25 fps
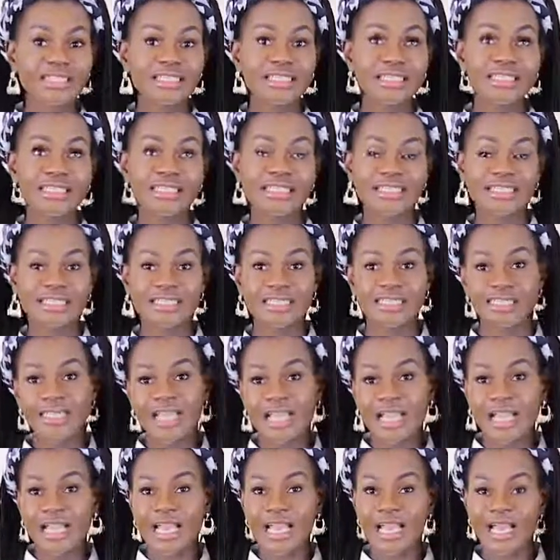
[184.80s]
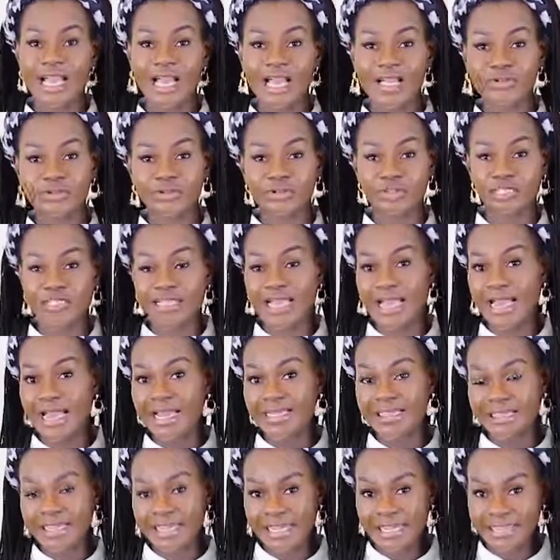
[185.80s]
nearly
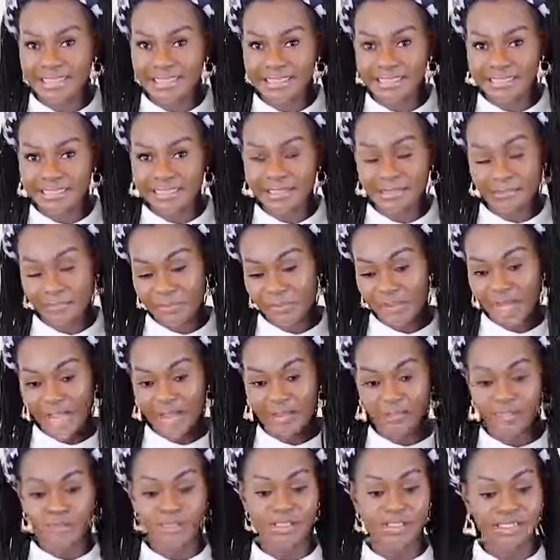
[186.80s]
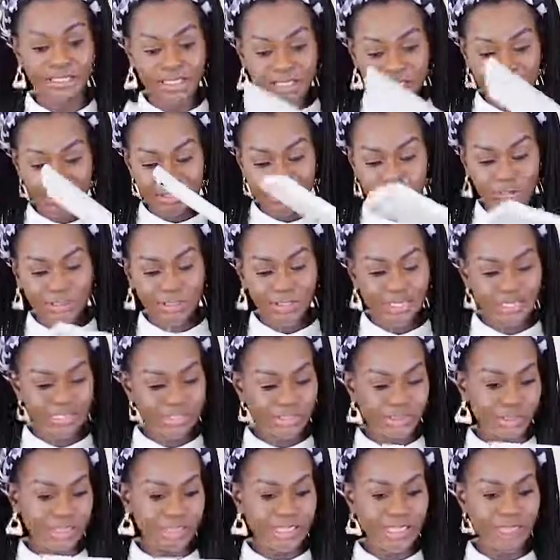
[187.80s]
£180. So let's
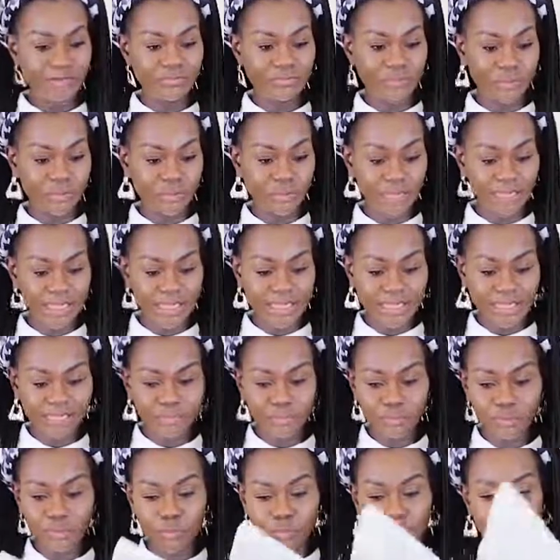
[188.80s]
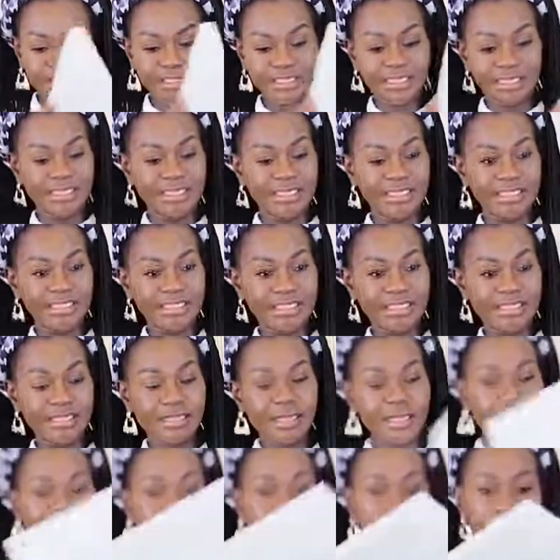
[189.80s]
just have a look at what it is
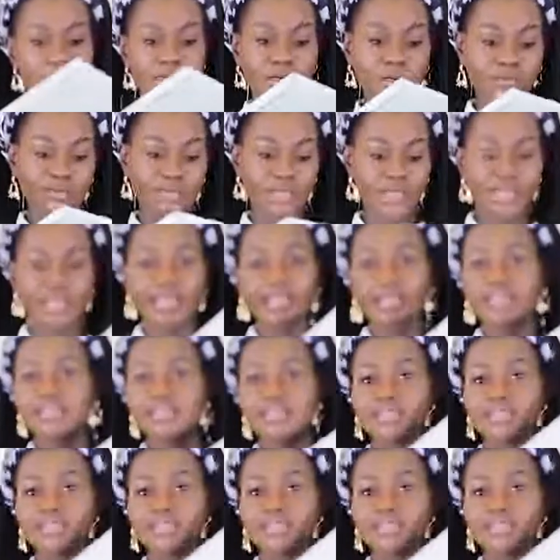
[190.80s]
like. Okay,